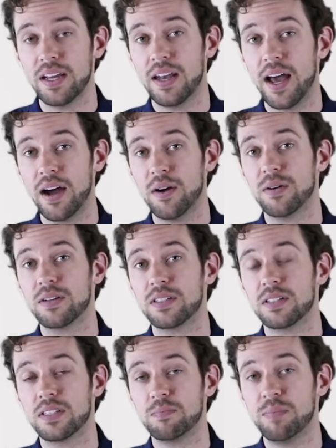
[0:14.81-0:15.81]
Now
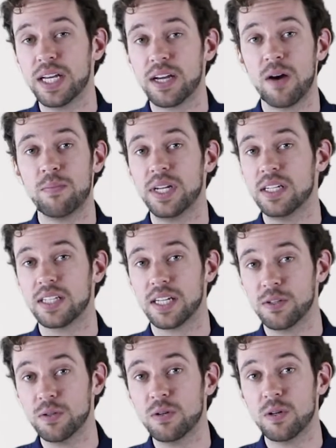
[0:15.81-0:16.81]
big companies like
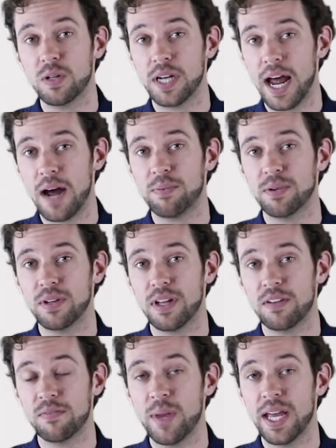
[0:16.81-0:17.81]
Google and Apple
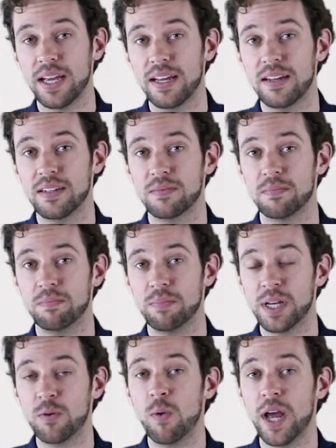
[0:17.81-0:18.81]
have made
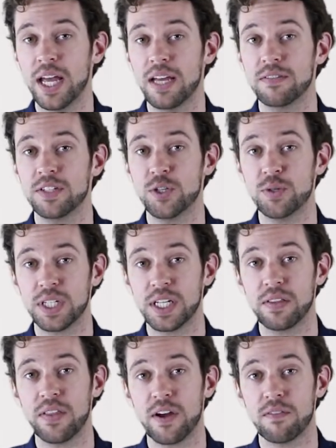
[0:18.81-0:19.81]
big waves
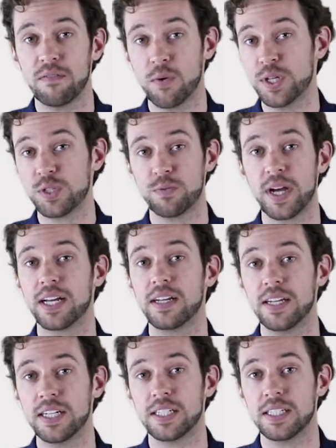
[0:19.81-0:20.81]
using their voice
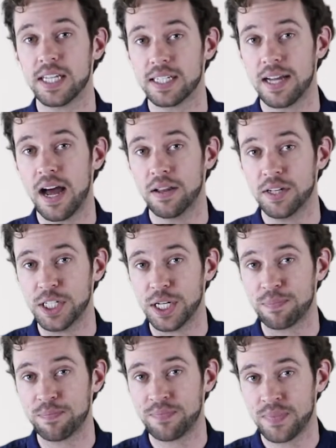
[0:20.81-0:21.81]
recognition
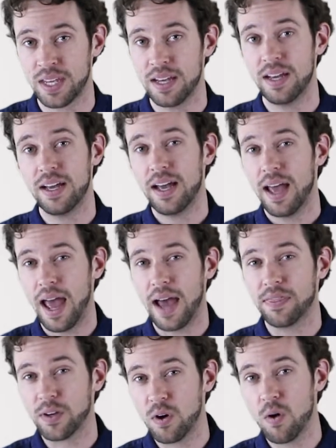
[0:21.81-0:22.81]
technology.
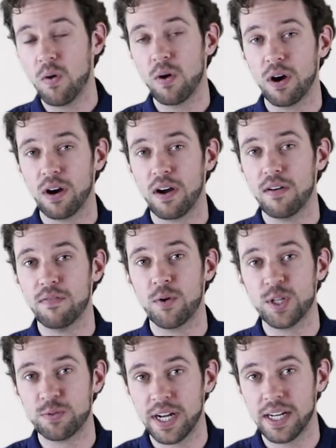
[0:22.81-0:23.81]
At the core of
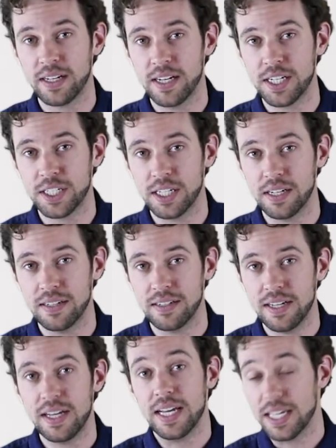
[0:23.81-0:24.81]
voice recognition
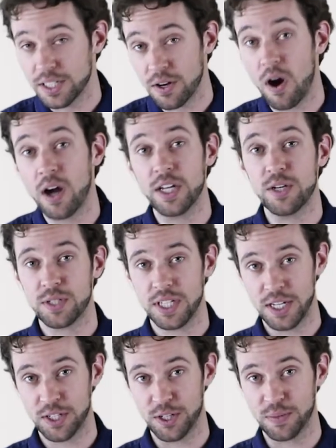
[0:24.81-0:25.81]
is an audio
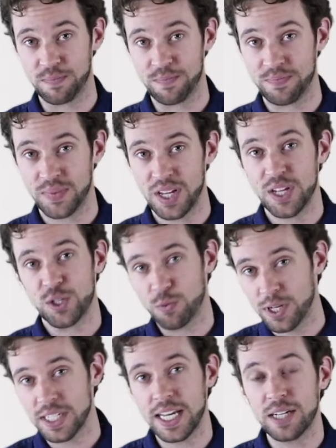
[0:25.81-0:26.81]
sensor. So
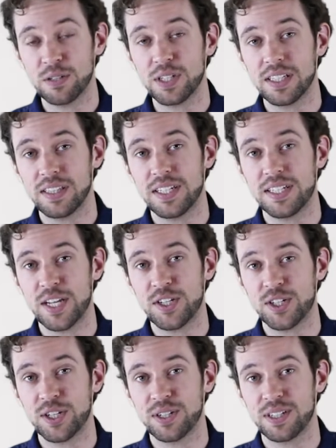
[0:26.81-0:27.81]
we're going to take a look at this
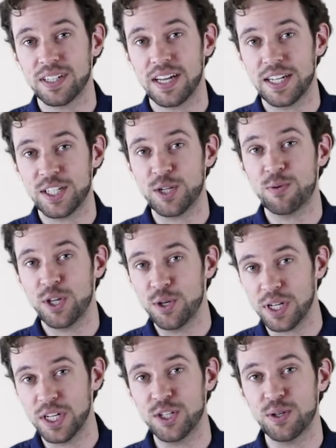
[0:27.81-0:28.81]
sensor and see what you
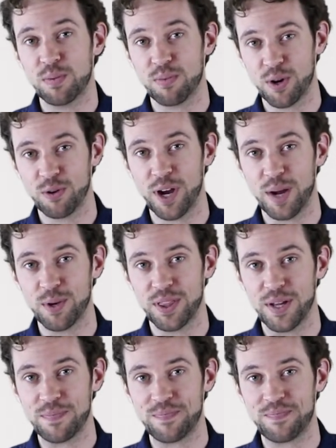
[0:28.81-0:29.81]
can do to program with
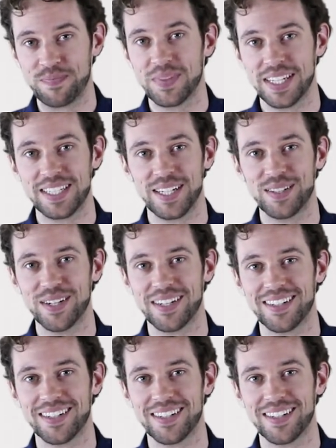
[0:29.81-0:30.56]
it. Let's take a look.